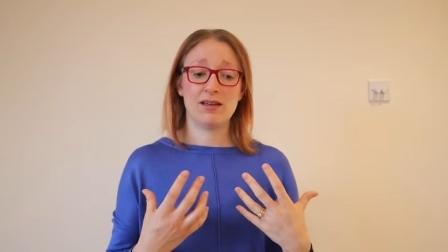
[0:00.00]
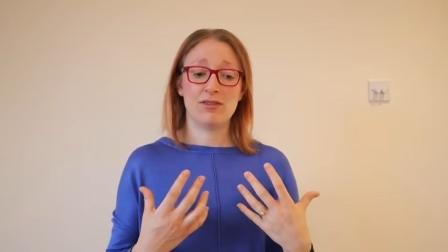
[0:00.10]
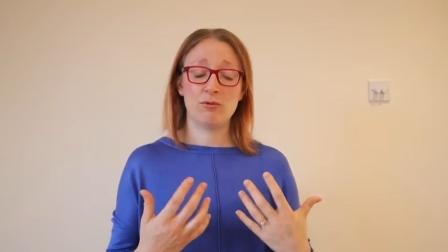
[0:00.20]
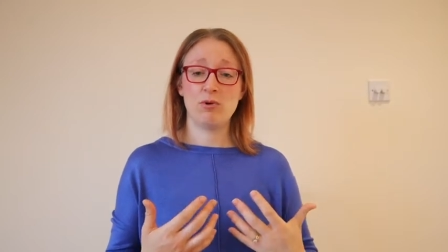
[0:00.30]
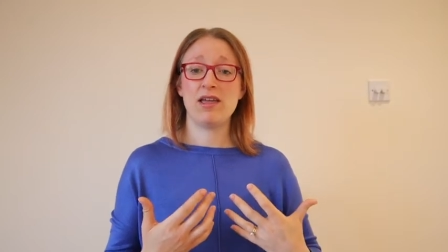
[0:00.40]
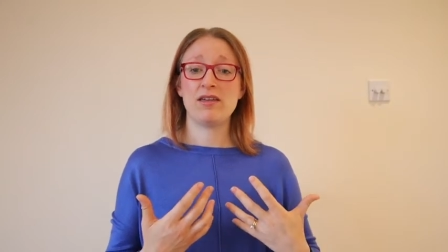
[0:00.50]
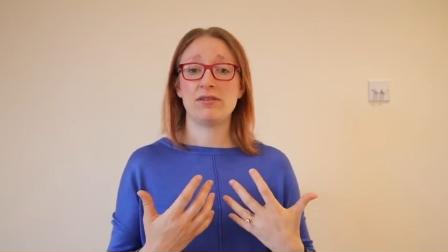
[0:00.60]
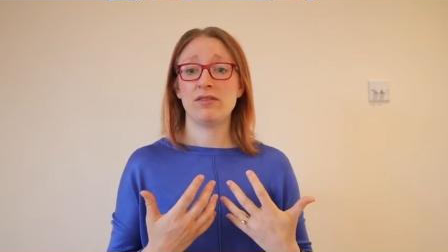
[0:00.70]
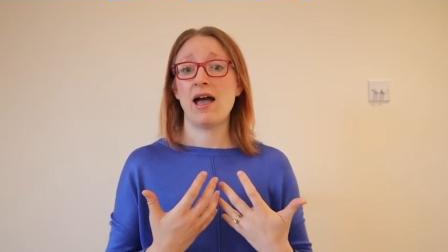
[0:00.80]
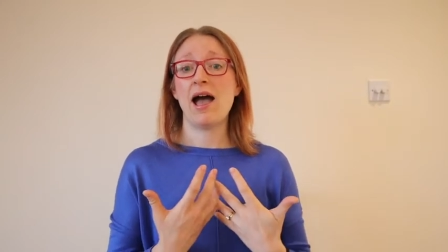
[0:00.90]
the way
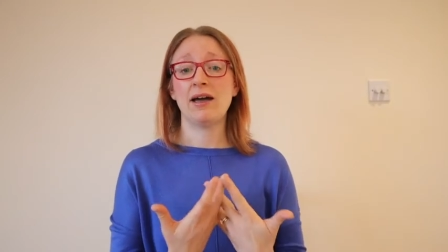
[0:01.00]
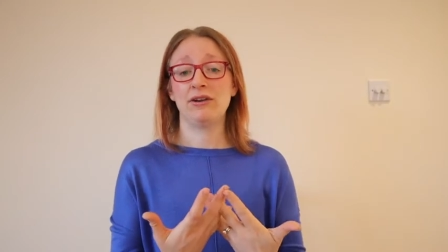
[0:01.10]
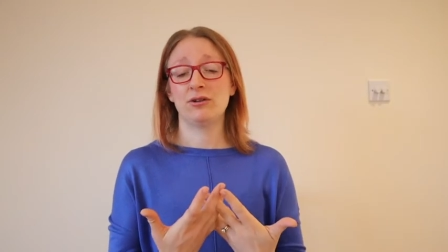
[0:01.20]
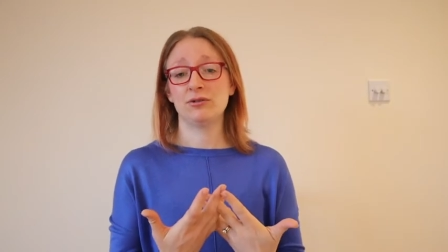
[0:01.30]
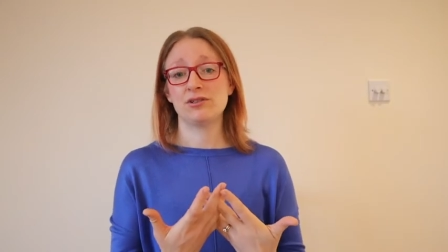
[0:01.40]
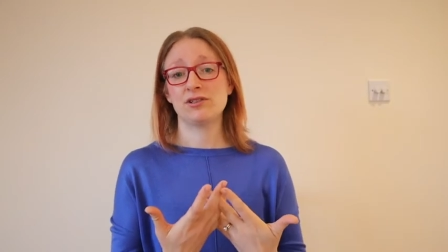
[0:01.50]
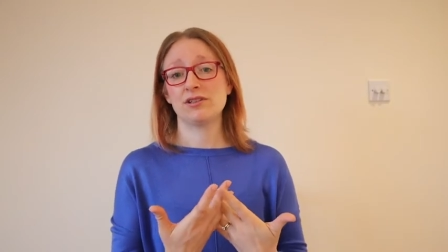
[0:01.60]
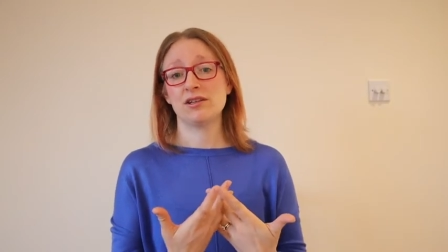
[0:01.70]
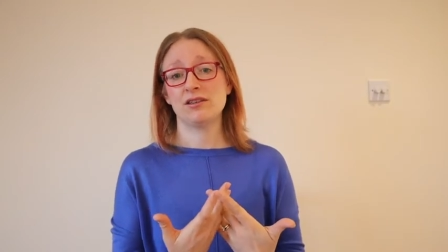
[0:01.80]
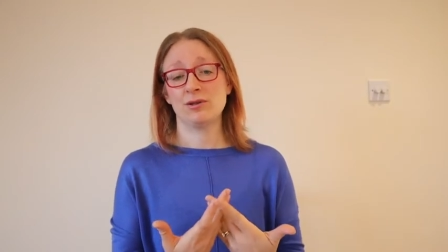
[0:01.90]
that the
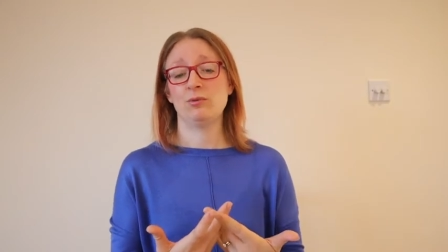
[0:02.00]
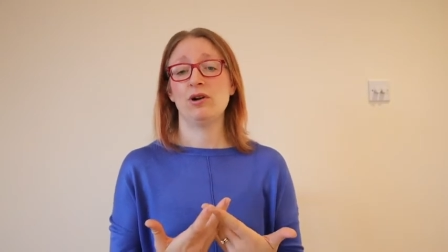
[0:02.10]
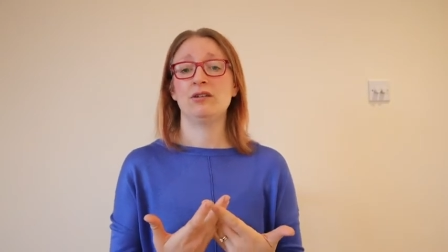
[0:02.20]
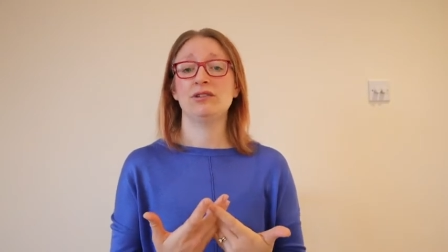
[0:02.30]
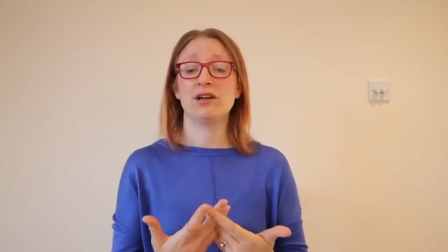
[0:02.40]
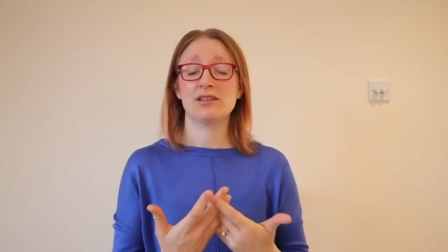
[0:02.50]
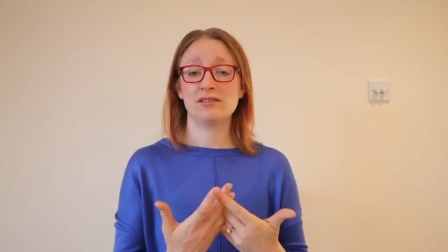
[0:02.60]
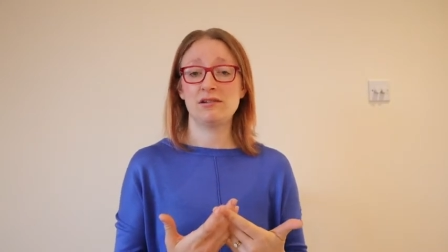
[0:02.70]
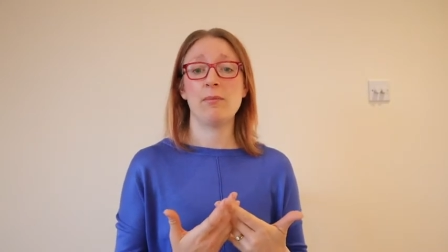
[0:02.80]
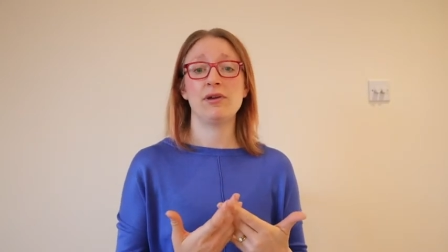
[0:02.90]
adults in the world are
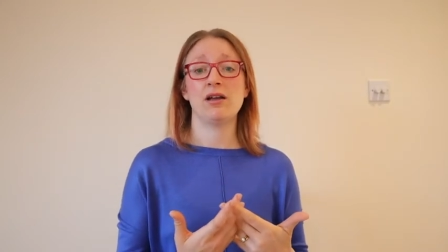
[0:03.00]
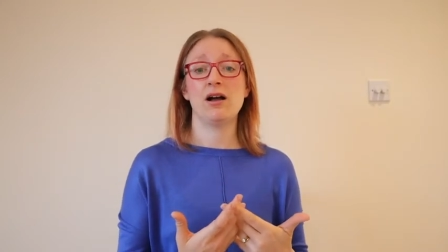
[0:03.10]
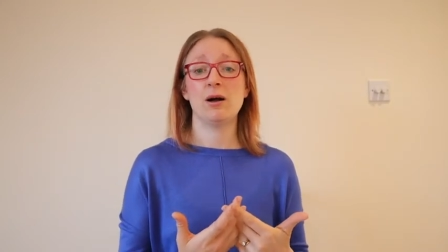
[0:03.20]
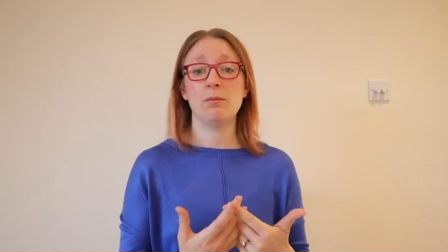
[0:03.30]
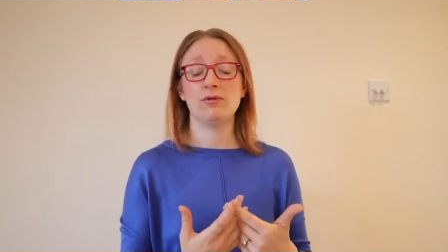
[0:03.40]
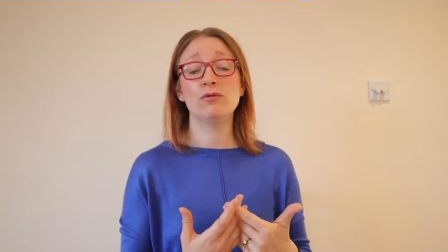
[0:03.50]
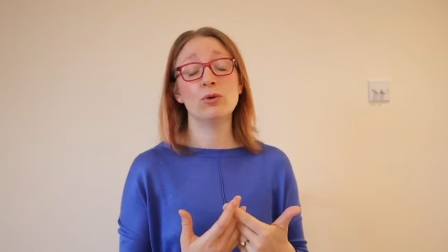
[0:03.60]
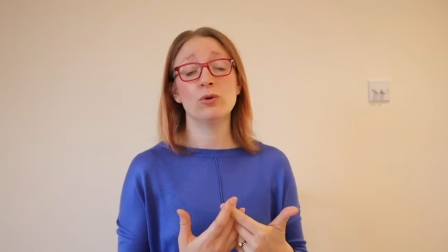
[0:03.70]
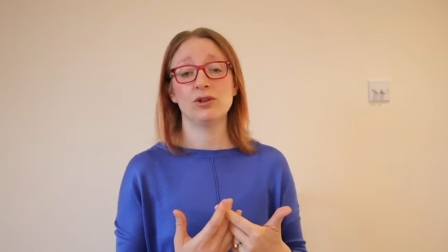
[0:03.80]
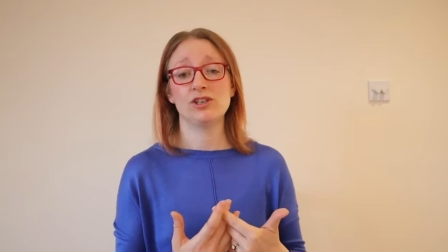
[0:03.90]
stepping up
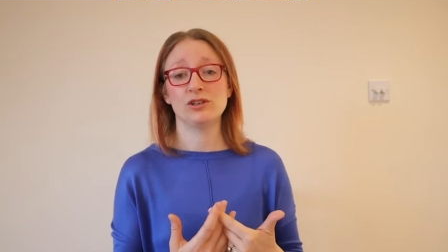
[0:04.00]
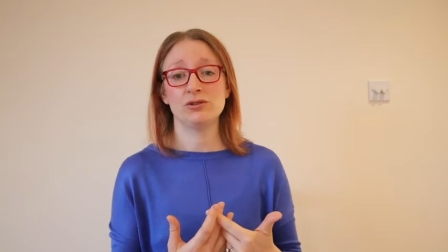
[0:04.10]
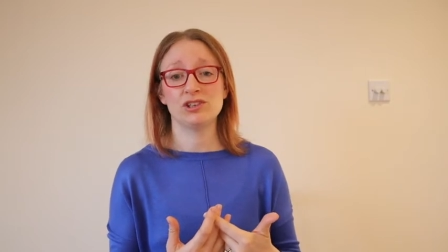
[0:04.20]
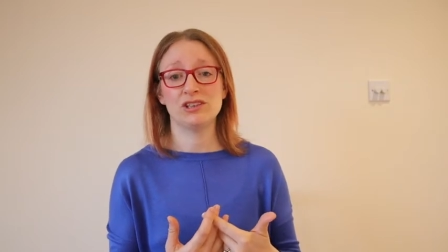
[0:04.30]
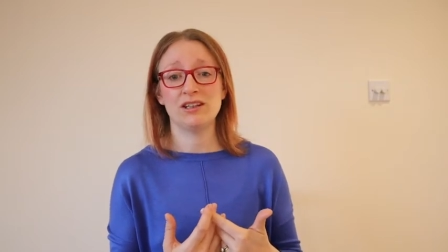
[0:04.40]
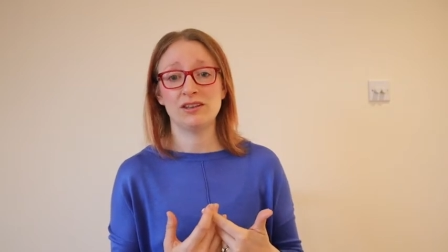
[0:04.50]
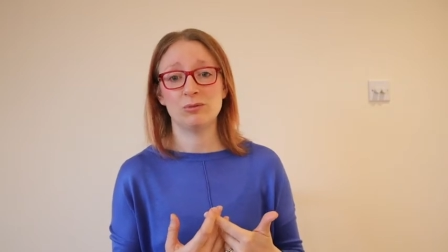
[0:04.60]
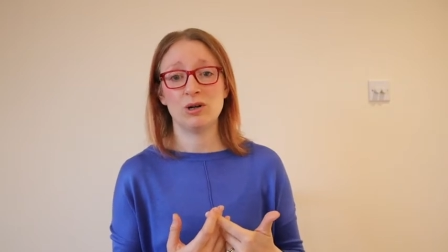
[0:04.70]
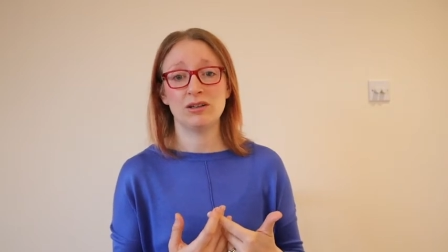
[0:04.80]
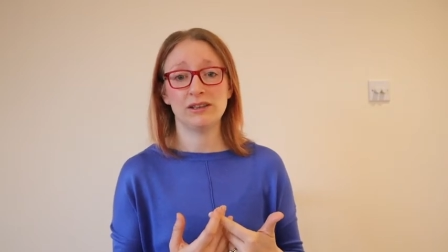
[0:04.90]
for the children in the
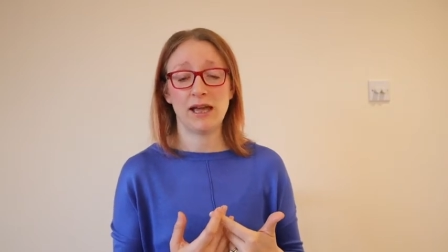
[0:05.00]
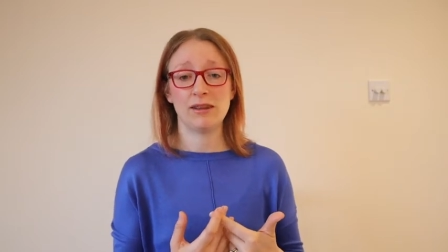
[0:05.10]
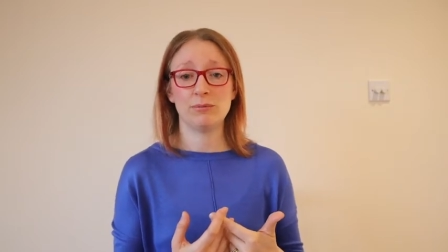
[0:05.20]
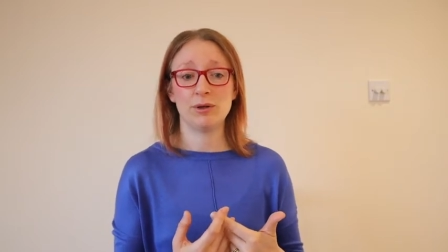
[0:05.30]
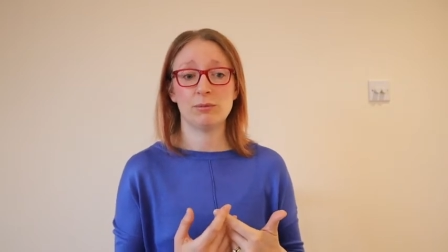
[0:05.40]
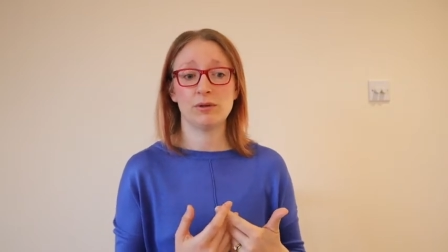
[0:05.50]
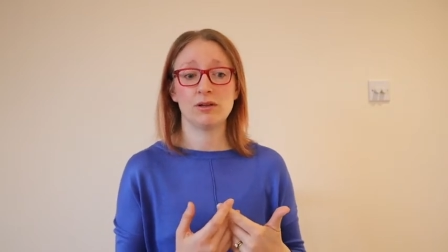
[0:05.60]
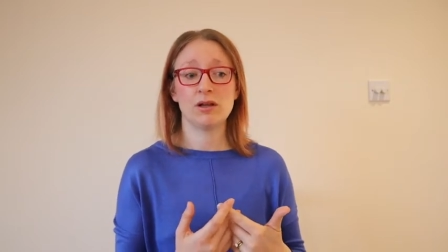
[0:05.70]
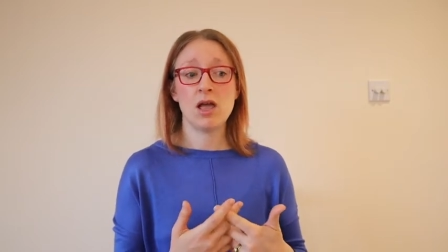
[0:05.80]
world at the moment.